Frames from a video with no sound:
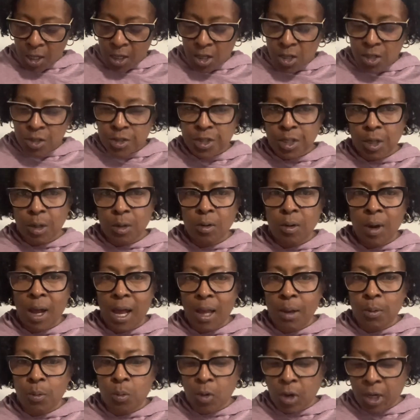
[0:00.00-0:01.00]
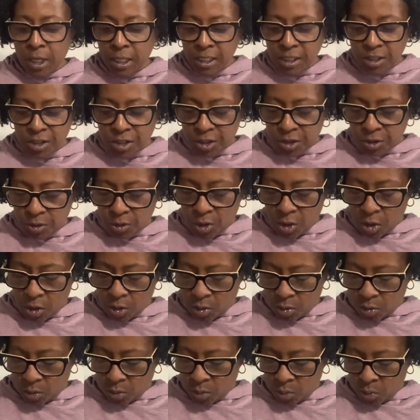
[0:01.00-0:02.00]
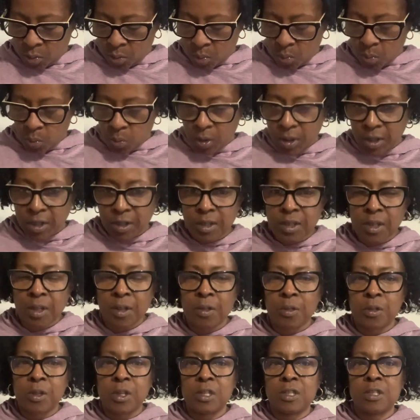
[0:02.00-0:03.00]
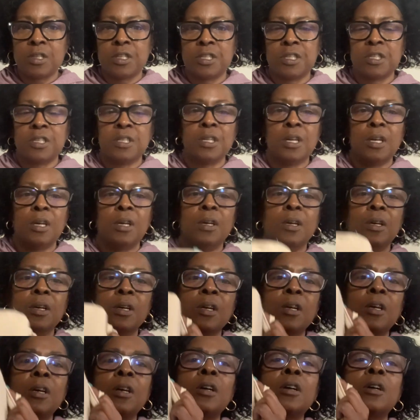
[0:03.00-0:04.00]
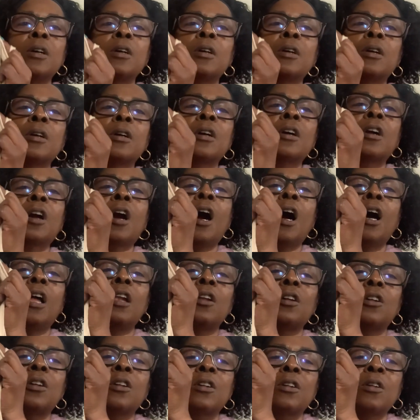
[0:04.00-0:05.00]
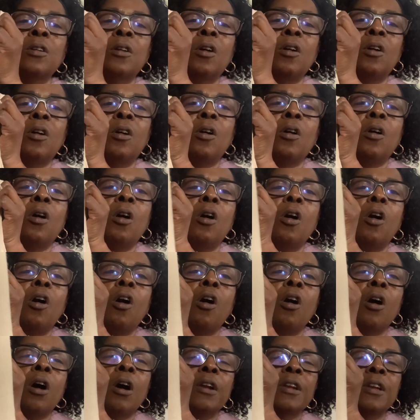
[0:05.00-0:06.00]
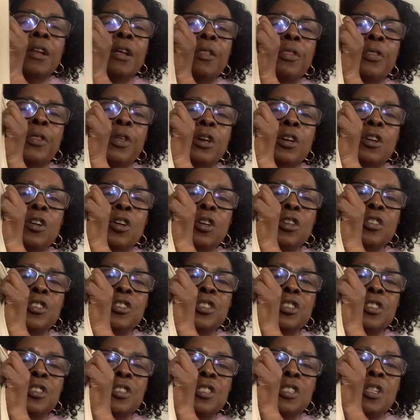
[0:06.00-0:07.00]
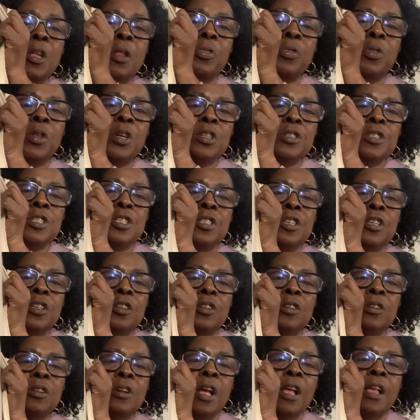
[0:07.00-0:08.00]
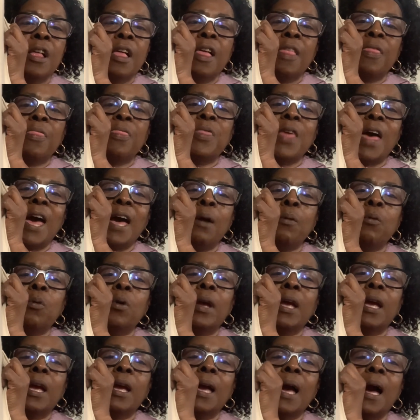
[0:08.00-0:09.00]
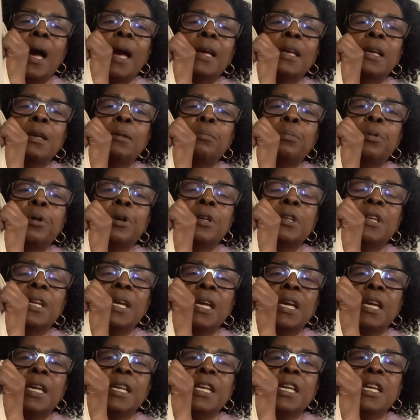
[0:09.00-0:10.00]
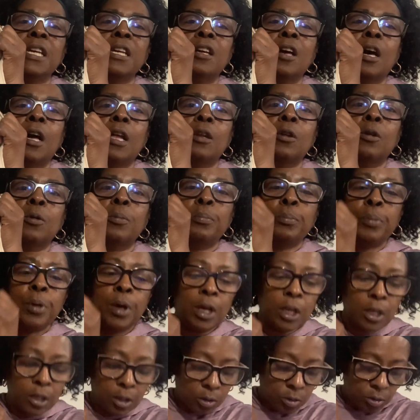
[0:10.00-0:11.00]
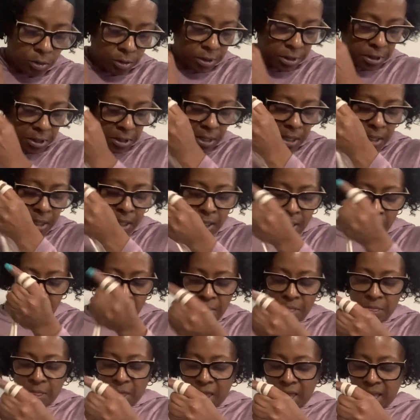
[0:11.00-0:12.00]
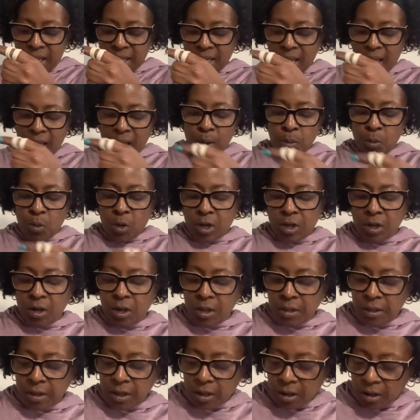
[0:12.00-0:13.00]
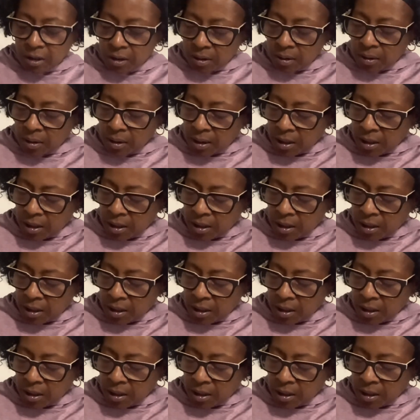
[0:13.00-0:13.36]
So I wanted to go with this color on the cushions this year. That way I can put any color pillows that I want on there.